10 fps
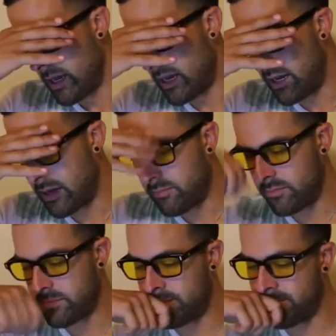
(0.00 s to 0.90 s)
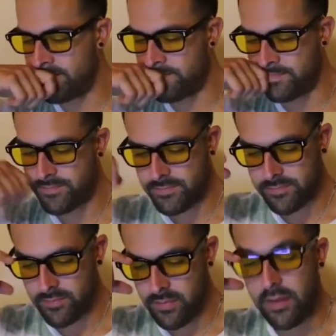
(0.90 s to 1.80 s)

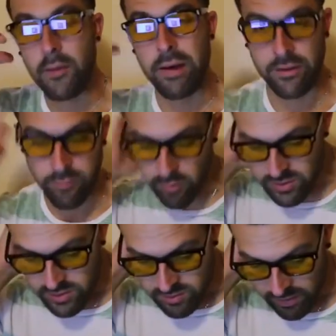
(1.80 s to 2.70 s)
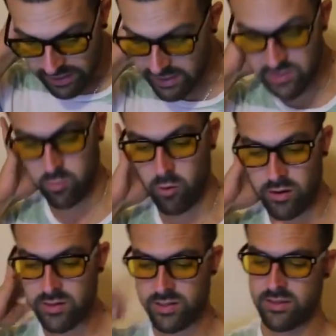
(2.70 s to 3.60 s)
The metaphors, right? Because
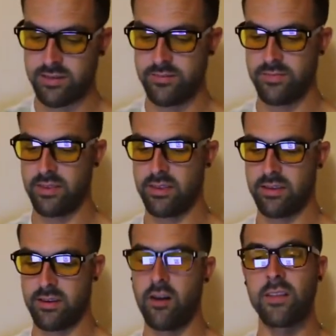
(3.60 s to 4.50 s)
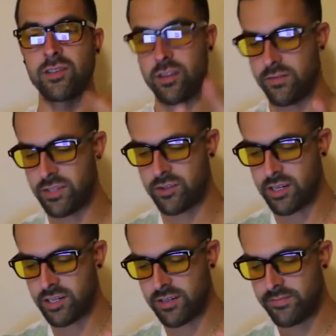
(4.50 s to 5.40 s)
words are the surface
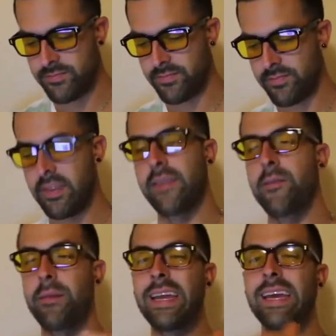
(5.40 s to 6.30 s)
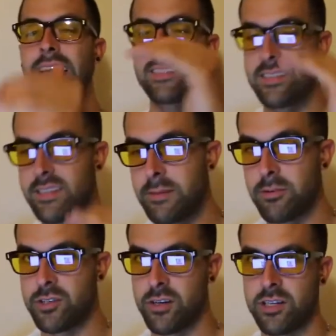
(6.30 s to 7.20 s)
structure and the meaning is the
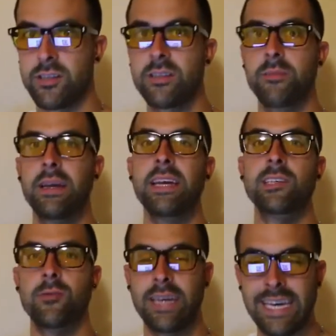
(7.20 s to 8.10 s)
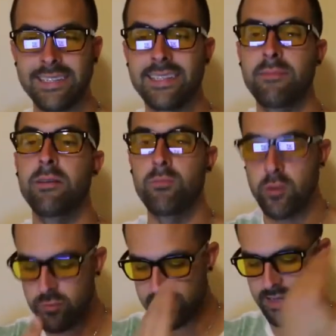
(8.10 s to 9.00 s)
deeper structure. The meaning is what hits them and
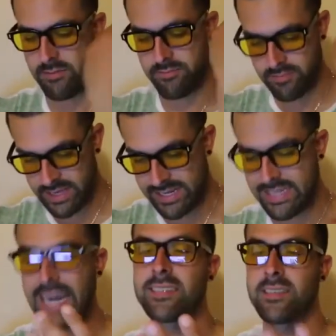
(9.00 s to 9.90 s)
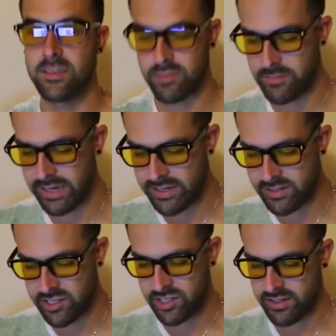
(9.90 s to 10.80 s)
moves them and entices them to make a
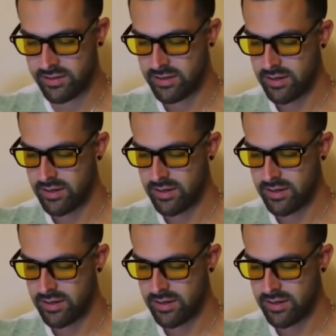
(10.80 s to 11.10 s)
decision,